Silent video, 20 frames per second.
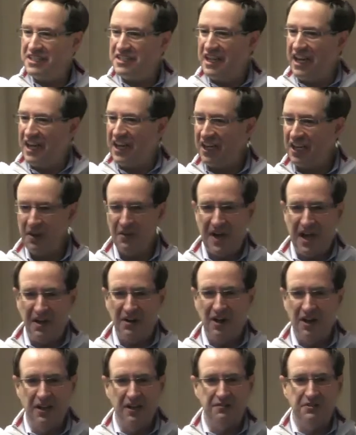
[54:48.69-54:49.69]
is going to go out
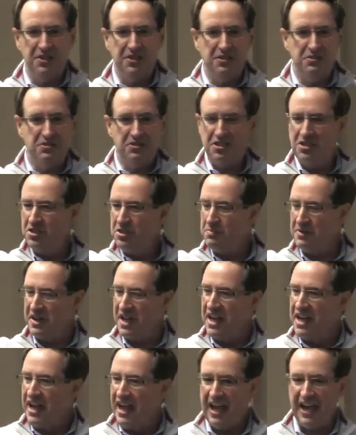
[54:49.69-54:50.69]
all over YouTube.
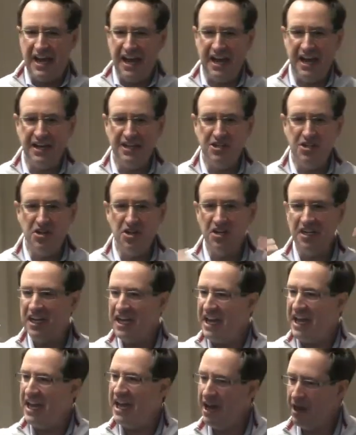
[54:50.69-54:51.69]
And you're
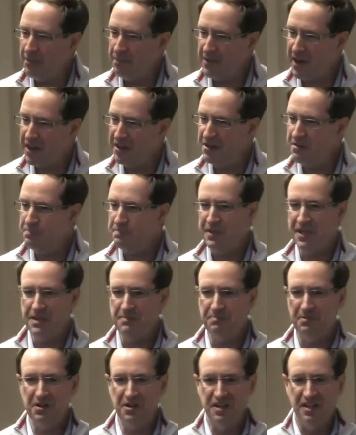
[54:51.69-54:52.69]
going to help other
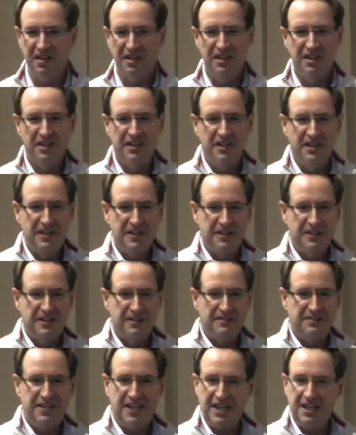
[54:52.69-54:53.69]
people.
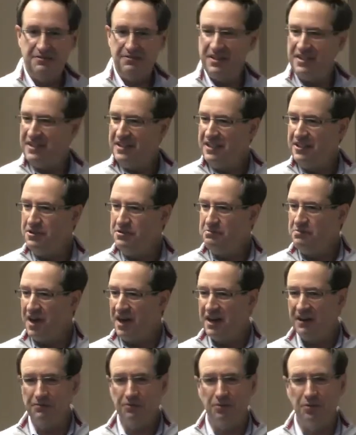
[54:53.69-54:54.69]
David, you
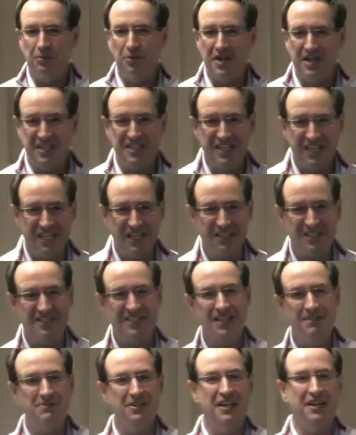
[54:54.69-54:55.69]
might have wasted. It
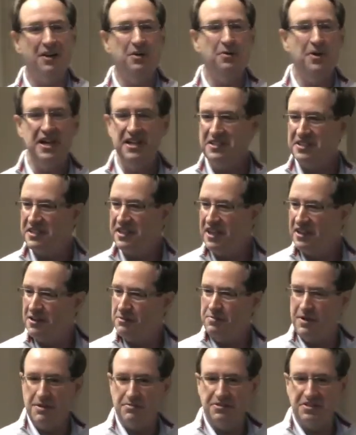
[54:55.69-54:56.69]
seems like a waste to
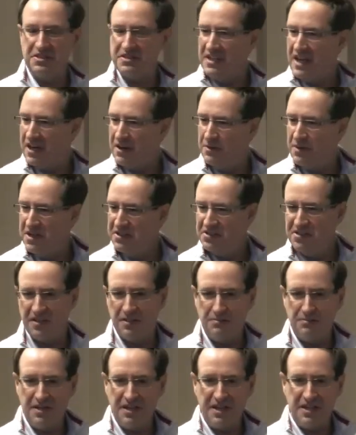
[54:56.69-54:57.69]
other people. It's not a waste
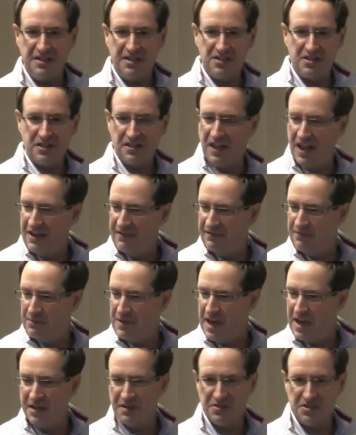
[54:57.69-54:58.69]
to me. This life
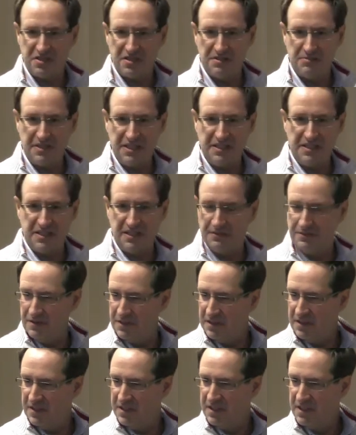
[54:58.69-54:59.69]
matters to me,
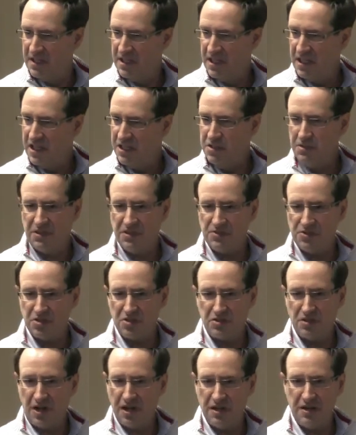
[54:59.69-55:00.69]
David. You can
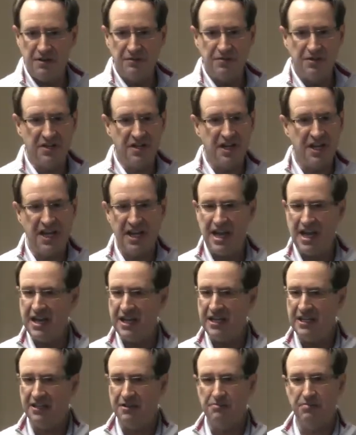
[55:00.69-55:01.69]
start over in
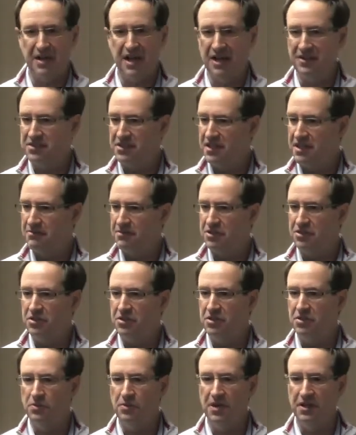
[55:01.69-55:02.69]
any capacity, but
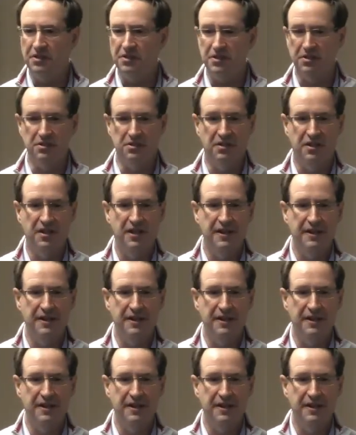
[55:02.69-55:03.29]
do you want to?